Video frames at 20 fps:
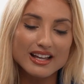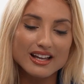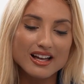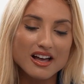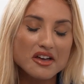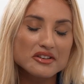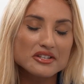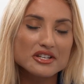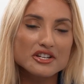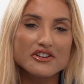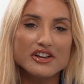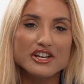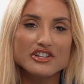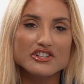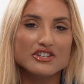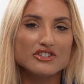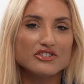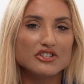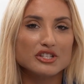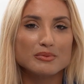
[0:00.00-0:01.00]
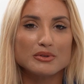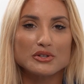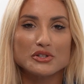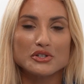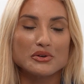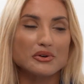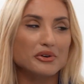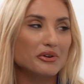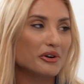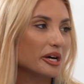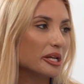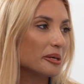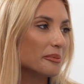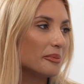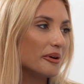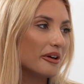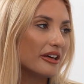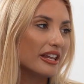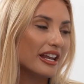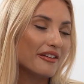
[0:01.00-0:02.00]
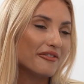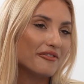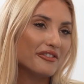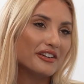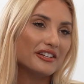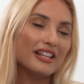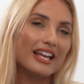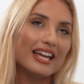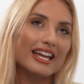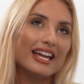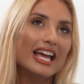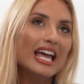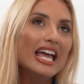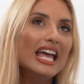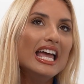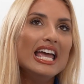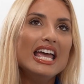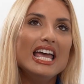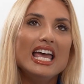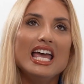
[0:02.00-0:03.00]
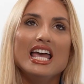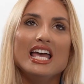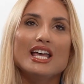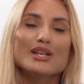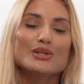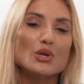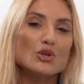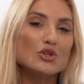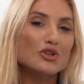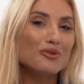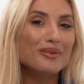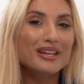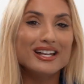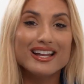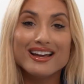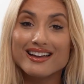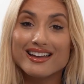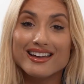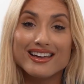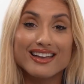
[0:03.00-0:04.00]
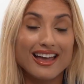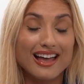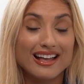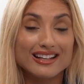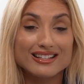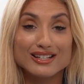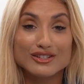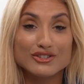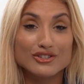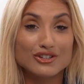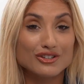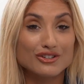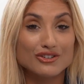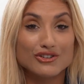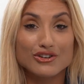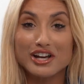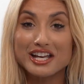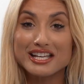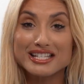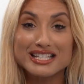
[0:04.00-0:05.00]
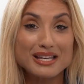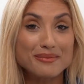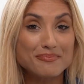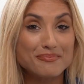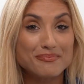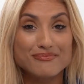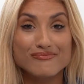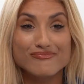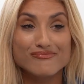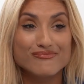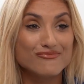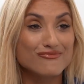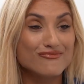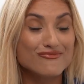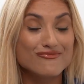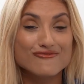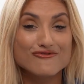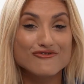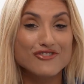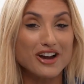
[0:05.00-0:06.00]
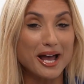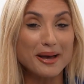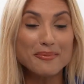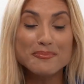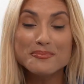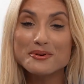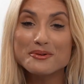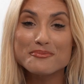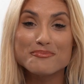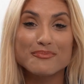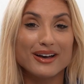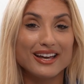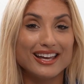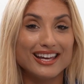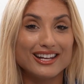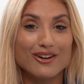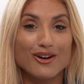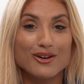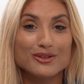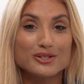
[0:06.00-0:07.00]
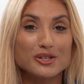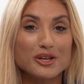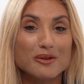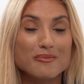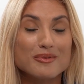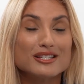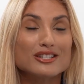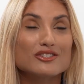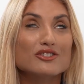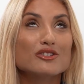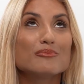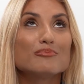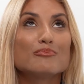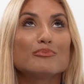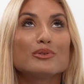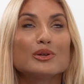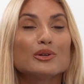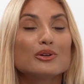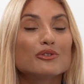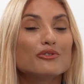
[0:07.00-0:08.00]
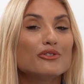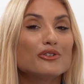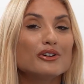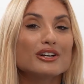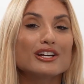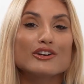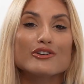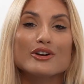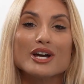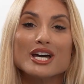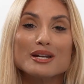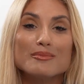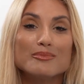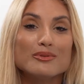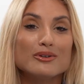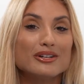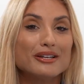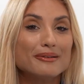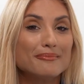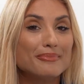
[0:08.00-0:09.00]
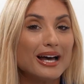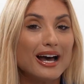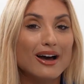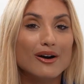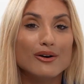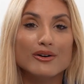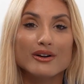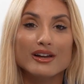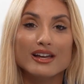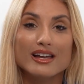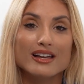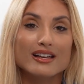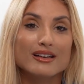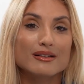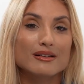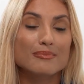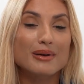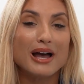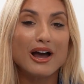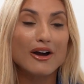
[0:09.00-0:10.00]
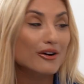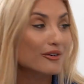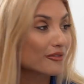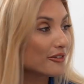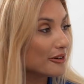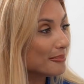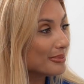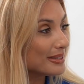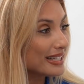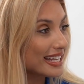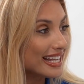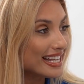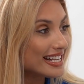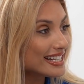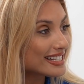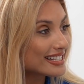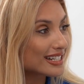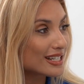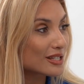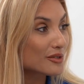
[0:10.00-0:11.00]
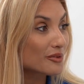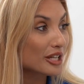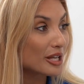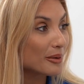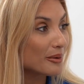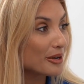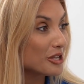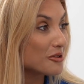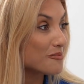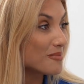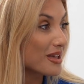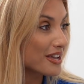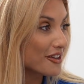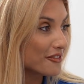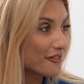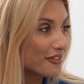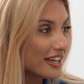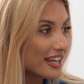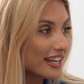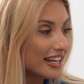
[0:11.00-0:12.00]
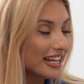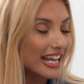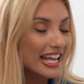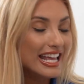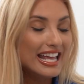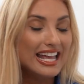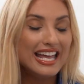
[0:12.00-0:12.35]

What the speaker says: content creation has just been so incredible, and I feel like social media can get such a crazy rep, but it also can be such a beautiful, incredible, empowering, powerful place, and it's really what you make of it.